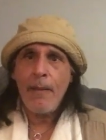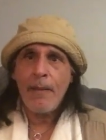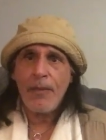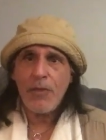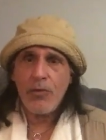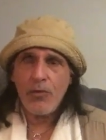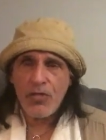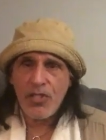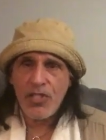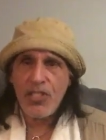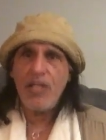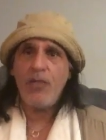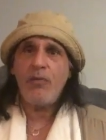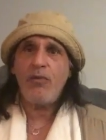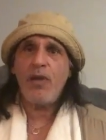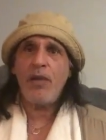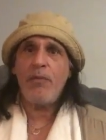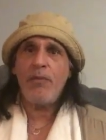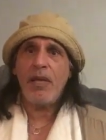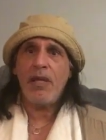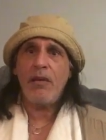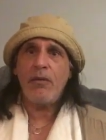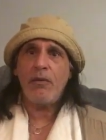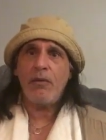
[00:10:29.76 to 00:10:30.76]
you see
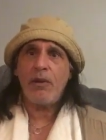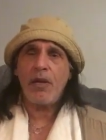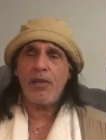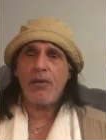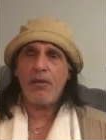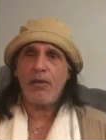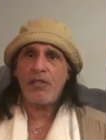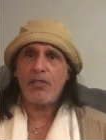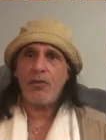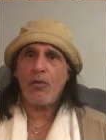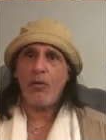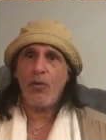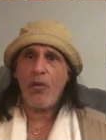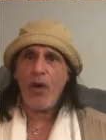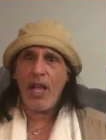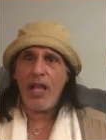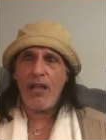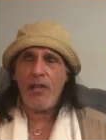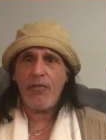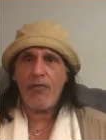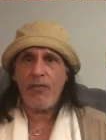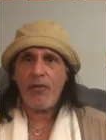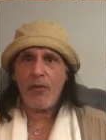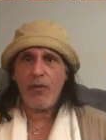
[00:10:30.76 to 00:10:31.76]
women, whether it's a
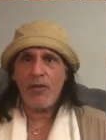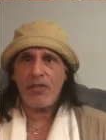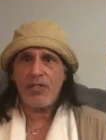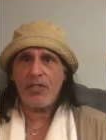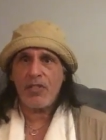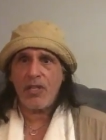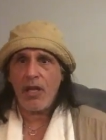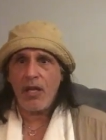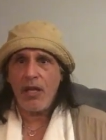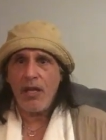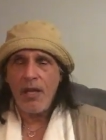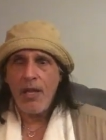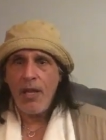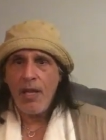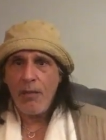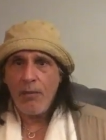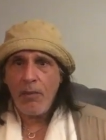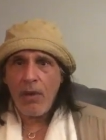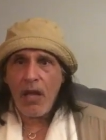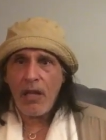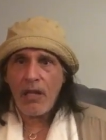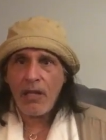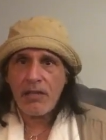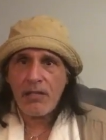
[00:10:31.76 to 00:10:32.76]
wife or it's a
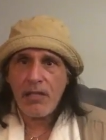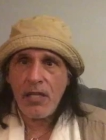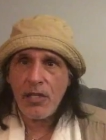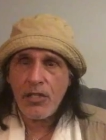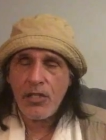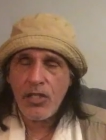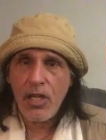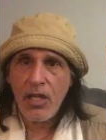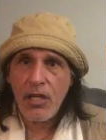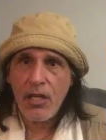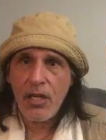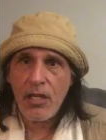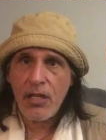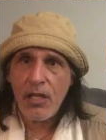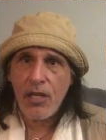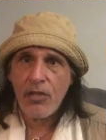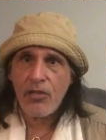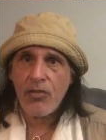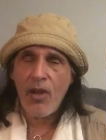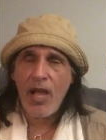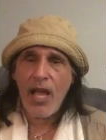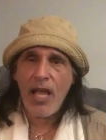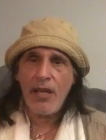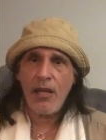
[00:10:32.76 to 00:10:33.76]
politician, and they
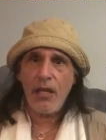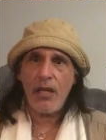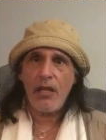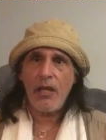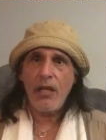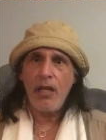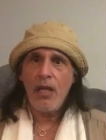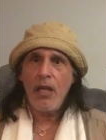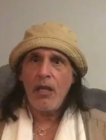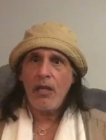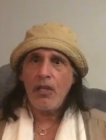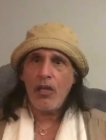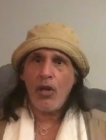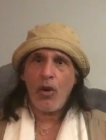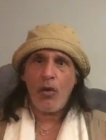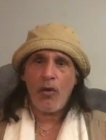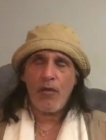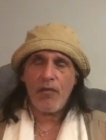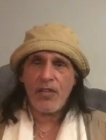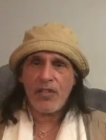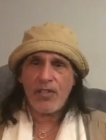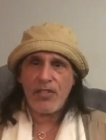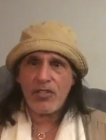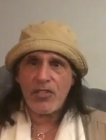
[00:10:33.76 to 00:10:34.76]
try to, you know, or
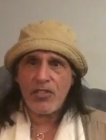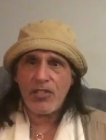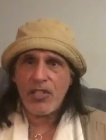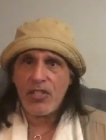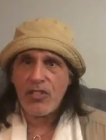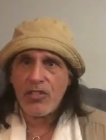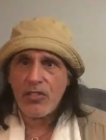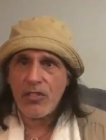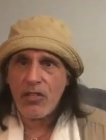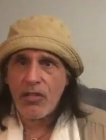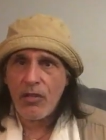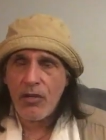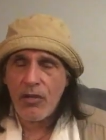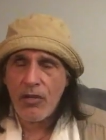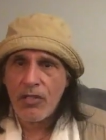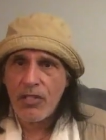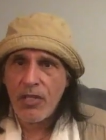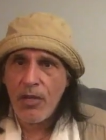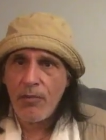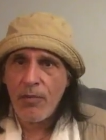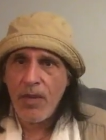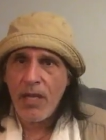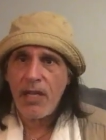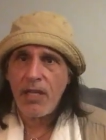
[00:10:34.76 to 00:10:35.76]
if it's a sister or
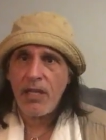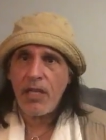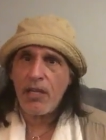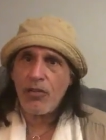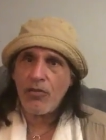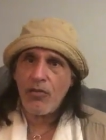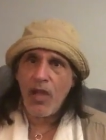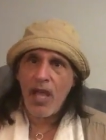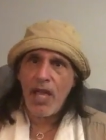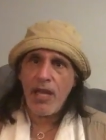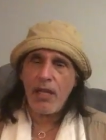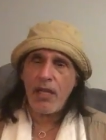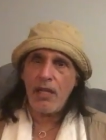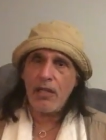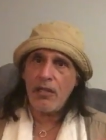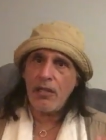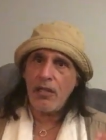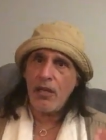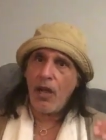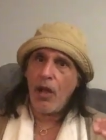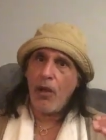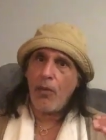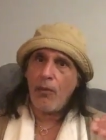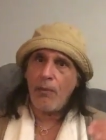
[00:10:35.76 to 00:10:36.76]
somebody, they try to,
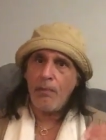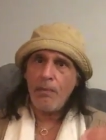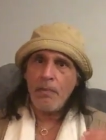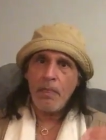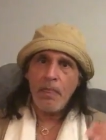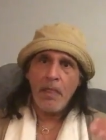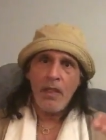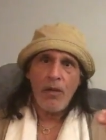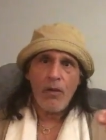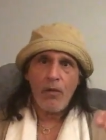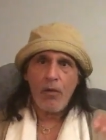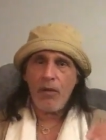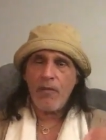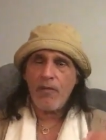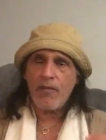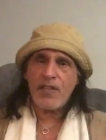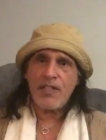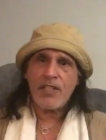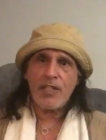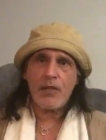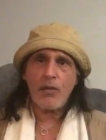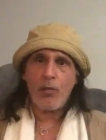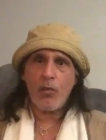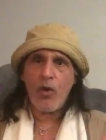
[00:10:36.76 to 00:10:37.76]
you know, or if
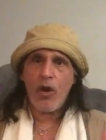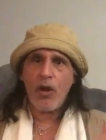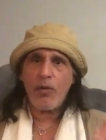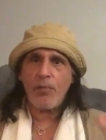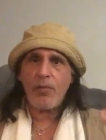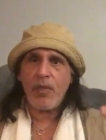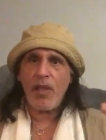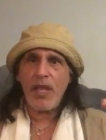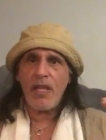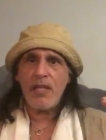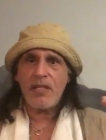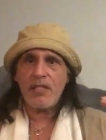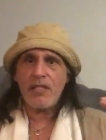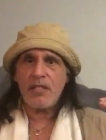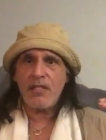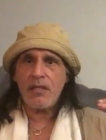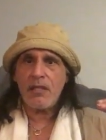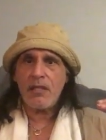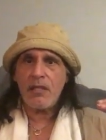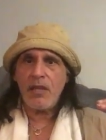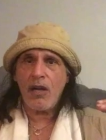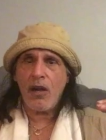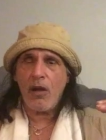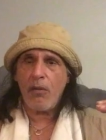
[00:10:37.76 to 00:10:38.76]
it's in the workplace,
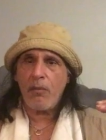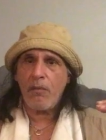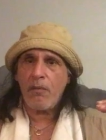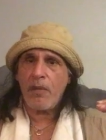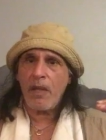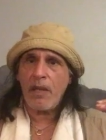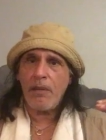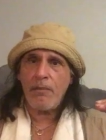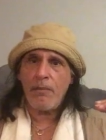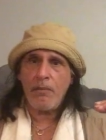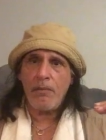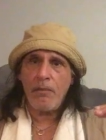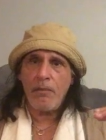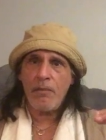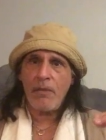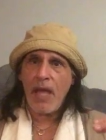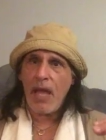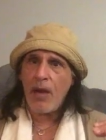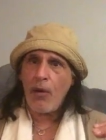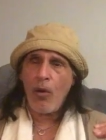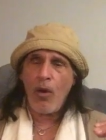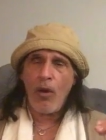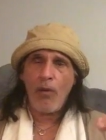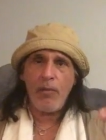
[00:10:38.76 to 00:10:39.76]
you know, they
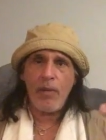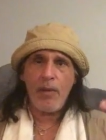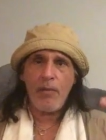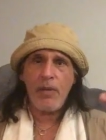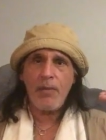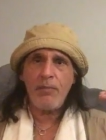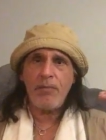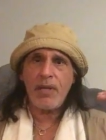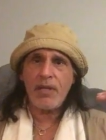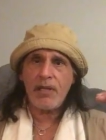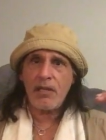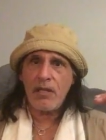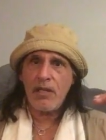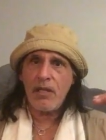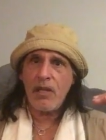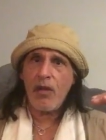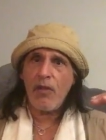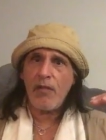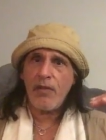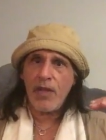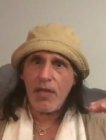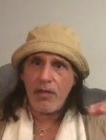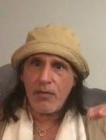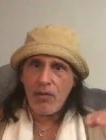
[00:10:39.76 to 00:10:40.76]
not all women, but you
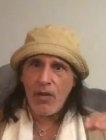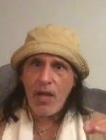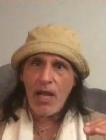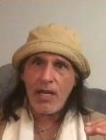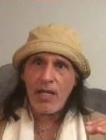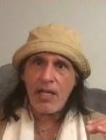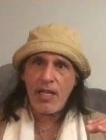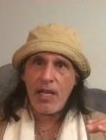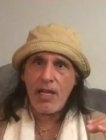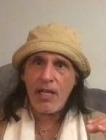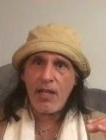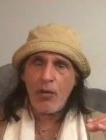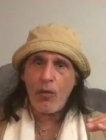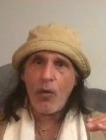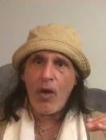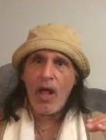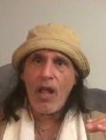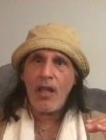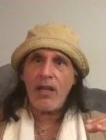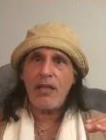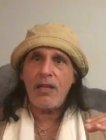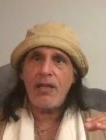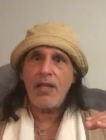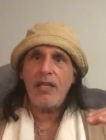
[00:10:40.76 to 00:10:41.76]
know, they try to get
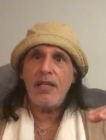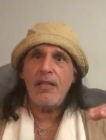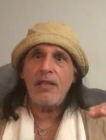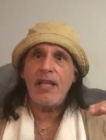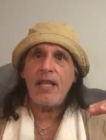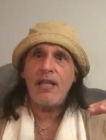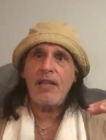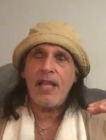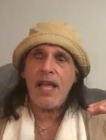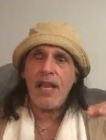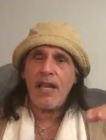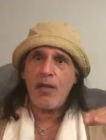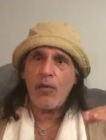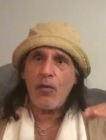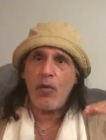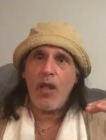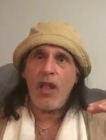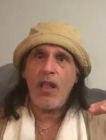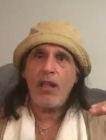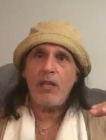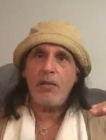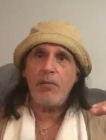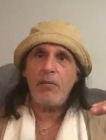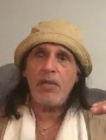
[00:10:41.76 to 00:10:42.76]
equality, and then that
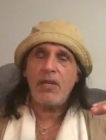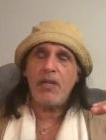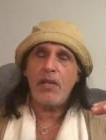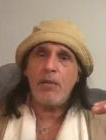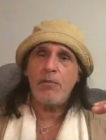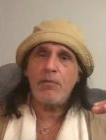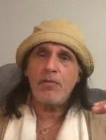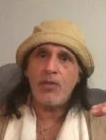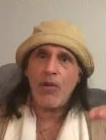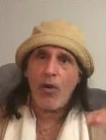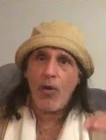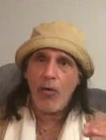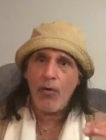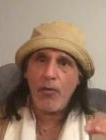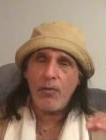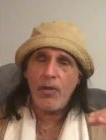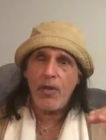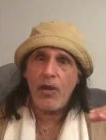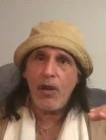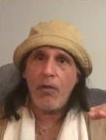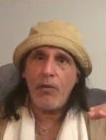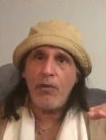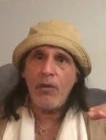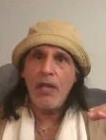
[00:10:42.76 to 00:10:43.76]
equality becomes, you
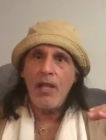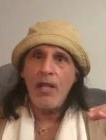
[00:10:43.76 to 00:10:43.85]
know,